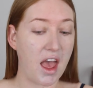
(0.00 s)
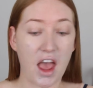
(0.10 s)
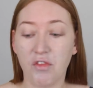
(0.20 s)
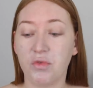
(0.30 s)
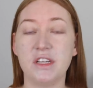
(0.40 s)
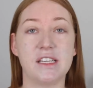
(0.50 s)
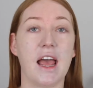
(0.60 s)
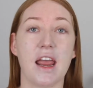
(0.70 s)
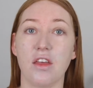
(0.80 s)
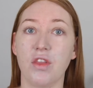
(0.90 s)
every
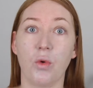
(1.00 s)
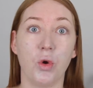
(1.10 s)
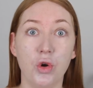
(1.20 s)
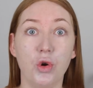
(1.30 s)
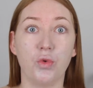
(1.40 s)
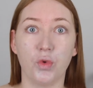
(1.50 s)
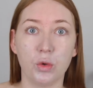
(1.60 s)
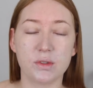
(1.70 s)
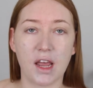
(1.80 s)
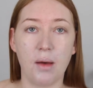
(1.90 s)
day there were new
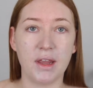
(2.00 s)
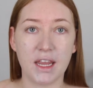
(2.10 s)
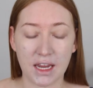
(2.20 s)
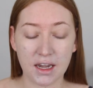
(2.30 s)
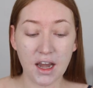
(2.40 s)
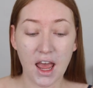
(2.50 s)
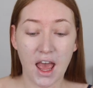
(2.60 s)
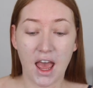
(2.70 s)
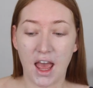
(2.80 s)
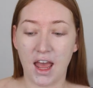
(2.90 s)
rules coming in,
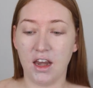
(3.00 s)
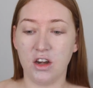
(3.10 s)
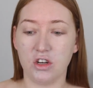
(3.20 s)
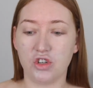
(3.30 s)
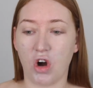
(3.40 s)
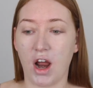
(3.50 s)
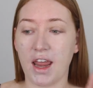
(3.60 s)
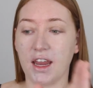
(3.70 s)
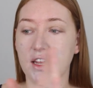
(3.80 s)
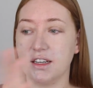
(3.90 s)
and
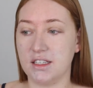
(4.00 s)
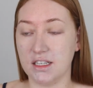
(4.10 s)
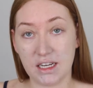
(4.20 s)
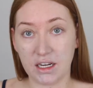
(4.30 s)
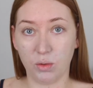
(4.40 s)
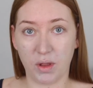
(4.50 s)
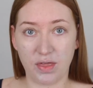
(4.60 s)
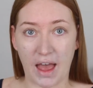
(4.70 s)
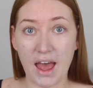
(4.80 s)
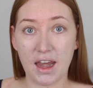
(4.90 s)
trying to deal with
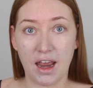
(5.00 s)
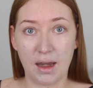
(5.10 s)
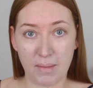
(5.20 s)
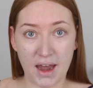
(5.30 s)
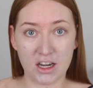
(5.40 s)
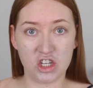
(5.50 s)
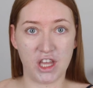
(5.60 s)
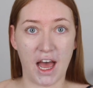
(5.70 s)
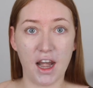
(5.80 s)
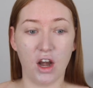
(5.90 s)
that and manage
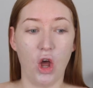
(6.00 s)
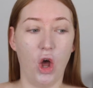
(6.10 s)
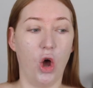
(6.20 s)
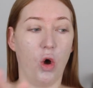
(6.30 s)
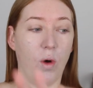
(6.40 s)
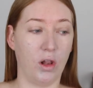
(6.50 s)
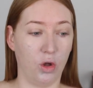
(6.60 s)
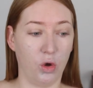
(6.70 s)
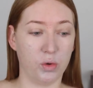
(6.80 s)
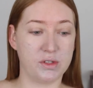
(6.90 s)
that, while
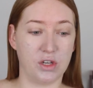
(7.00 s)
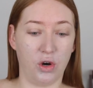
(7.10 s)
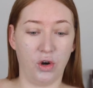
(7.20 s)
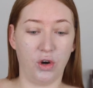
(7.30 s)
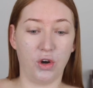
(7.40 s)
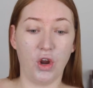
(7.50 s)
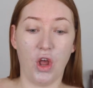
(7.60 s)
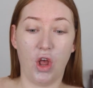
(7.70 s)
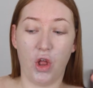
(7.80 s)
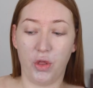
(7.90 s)
also
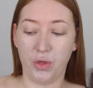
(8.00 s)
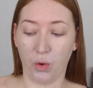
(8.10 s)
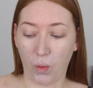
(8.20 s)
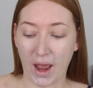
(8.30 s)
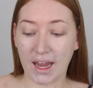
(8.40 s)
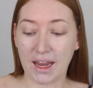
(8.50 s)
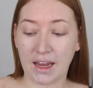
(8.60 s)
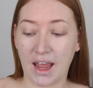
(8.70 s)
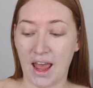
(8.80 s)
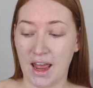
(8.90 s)
the
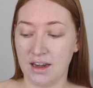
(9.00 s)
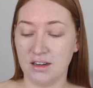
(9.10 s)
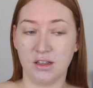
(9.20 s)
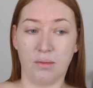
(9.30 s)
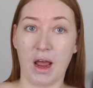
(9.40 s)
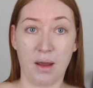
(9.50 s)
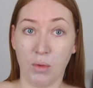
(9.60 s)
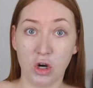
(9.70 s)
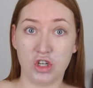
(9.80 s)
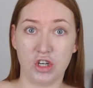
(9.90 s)
wedding and my
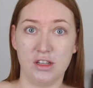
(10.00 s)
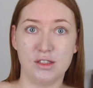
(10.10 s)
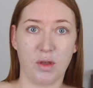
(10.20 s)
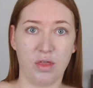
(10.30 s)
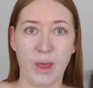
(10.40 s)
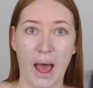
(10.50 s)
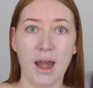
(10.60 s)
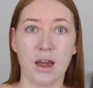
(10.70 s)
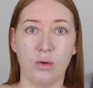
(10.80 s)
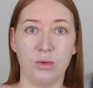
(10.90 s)
emotions with
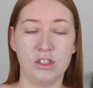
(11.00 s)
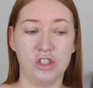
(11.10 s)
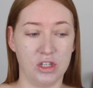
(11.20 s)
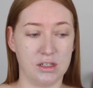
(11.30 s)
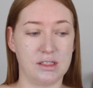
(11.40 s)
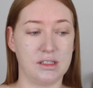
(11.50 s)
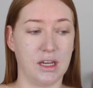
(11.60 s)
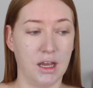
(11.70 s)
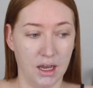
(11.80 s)
that, it was just